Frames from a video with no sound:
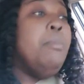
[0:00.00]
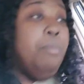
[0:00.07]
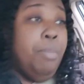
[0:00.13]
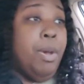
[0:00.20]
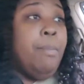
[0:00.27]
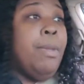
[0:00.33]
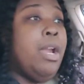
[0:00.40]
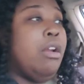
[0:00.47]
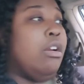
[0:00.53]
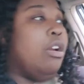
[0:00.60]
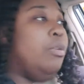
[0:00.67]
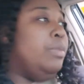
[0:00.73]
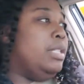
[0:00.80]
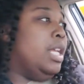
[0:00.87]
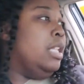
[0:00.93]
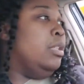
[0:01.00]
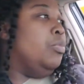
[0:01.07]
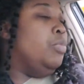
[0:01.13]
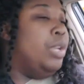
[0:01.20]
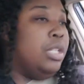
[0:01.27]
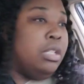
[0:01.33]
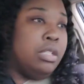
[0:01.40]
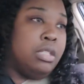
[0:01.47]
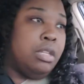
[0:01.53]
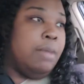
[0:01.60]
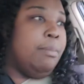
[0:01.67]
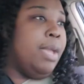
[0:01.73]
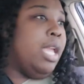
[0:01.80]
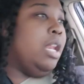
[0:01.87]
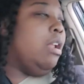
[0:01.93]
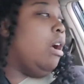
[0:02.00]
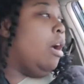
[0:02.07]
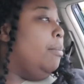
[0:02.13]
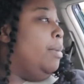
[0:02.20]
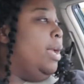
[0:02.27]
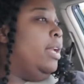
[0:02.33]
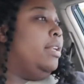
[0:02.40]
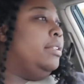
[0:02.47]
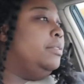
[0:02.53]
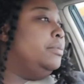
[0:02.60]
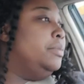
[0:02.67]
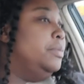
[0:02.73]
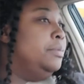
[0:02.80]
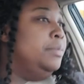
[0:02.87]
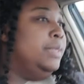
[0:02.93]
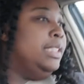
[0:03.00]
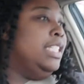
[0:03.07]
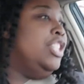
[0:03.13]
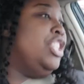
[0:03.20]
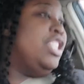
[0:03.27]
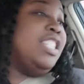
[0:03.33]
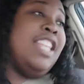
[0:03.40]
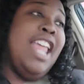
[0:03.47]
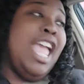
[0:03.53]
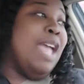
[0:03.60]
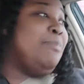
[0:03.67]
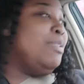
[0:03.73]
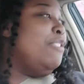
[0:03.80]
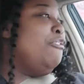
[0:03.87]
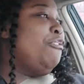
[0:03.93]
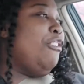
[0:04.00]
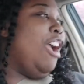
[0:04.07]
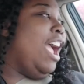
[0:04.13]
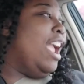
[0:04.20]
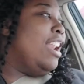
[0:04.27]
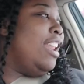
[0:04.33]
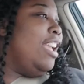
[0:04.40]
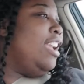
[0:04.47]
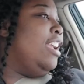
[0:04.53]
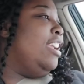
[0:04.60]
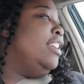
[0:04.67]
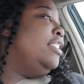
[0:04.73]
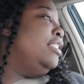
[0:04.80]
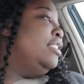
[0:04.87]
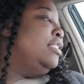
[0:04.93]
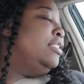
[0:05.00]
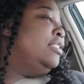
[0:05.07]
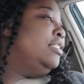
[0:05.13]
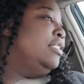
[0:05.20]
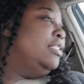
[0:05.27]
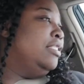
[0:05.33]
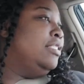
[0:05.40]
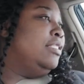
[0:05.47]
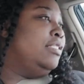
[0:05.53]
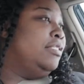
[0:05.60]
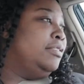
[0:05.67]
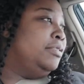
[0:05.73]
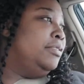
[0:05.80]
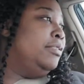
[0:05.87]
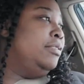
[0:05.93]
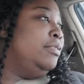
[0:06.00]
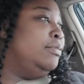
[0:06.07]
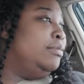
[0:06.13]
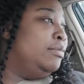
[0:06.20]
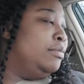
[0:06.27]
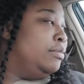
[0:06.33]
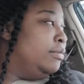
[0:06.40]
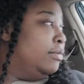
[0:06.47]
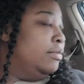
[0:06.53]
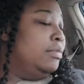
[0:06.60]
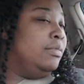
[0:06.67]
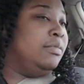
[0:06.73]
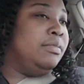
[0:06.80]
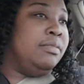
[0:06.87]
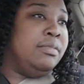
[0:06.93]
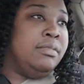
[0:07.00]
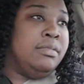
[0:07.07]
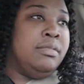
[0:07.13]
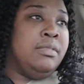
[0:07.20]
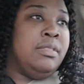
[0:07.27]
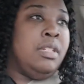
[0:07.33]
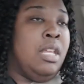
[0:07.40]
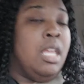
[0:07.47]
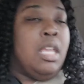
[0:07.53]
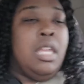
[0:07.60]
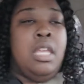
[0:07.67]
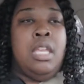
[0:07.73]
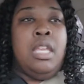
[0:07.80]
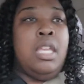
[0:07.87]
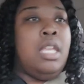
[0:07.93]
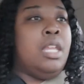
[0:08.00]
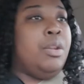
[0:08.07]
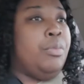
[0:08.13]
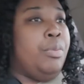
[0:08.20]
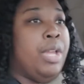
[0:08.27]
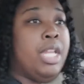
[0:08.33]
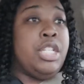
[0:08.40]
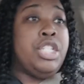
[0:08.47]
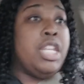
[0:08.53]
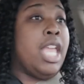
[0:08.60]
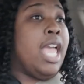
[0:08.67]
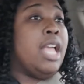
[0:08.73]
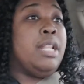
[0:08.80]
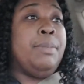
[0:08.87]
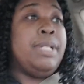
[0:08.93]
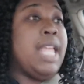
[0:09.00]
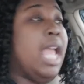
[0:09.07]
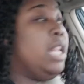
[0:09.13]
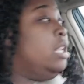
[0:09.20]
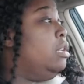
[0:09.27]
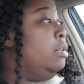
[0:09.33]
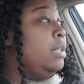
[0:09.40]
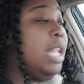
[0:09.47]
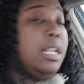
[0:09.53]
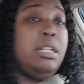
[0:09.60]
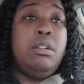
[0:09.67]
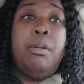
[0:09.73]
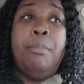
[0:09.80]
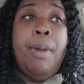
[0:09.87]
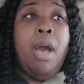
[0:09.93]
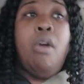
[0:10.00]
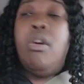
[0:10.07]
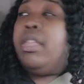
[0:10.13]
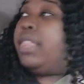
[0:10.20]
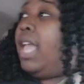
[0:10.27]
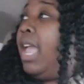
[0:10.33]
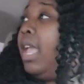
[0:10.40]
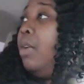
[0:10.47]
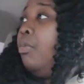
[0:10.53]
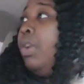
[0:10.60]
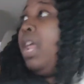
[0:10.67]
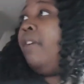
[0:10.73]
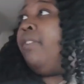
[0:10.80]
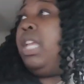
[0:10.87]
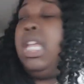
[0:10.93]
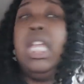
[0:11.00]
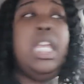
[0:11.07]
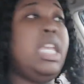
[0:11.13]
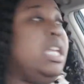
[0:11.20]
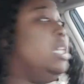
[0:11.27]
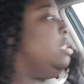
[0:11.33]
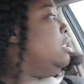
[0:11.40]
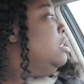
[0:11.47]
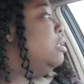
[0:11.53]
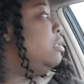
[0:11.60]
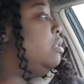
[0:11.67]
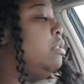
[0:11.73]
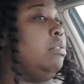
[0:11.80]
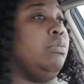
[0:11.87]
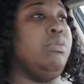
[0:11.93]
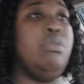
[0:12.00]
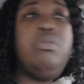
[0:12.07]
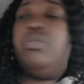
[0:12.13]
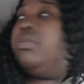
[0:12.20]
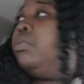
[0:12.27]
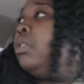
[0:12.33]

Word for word: But my girl was at the window, so it made it better. She said, Happy Friday. Hmm. Anyway, child, but that little, that little boy thing, whatever he is, ooh.